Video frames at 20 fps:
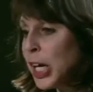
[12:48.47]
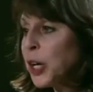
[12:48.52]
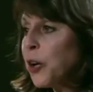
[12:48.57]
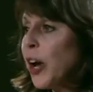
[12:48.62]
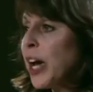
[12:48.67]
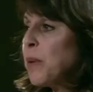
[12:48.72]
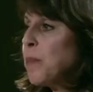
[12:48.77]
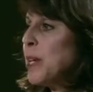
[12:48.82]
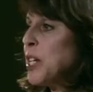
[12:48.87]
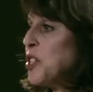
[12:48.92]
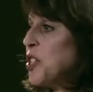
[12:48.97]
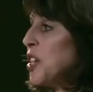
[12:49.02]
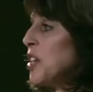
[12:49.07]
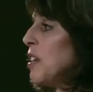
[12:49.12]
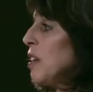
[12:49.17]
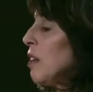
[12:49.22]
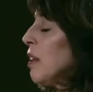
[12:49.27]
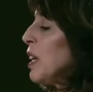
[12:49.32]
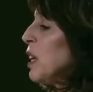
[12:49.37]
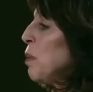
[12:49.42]
Craig
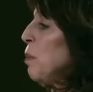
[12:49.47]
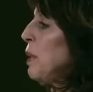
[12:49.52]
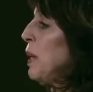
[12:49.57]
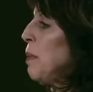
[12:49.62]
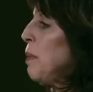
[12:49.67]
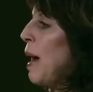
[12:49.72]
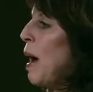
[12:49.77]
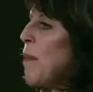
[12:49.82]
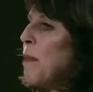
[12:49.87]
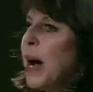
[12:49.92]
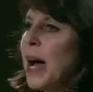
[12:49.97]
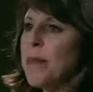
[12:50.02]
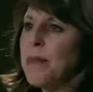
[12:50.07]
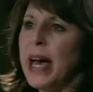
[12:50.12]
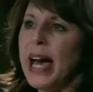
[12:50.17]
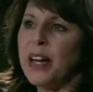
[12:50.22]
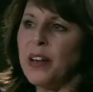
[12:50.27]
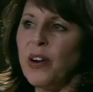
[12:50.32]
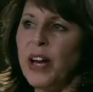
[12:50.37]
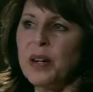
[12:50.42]
mentioned a little bit about my
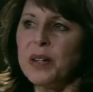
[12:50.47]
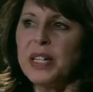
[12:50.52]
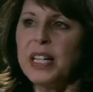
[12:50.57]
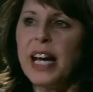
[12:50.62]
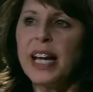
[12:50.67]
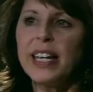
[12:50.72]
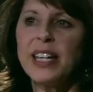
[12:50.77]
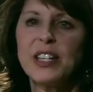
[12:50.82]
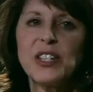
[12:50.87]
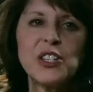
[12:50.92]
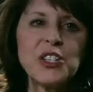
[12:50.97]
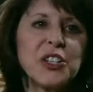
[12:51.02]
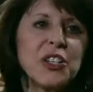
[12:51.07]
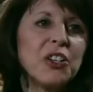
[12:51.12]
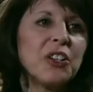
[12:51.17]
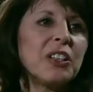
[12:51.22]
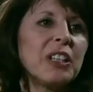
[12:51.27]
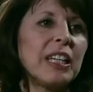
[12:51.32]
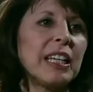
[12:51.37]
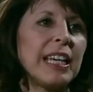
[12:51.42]
background, and I can
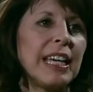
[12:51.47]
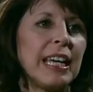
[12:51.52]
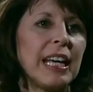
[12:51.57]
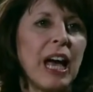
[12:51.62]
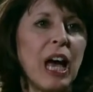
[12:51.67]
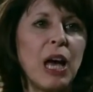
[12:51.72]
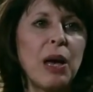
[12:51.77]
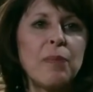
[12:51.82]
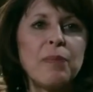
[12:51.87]
certainly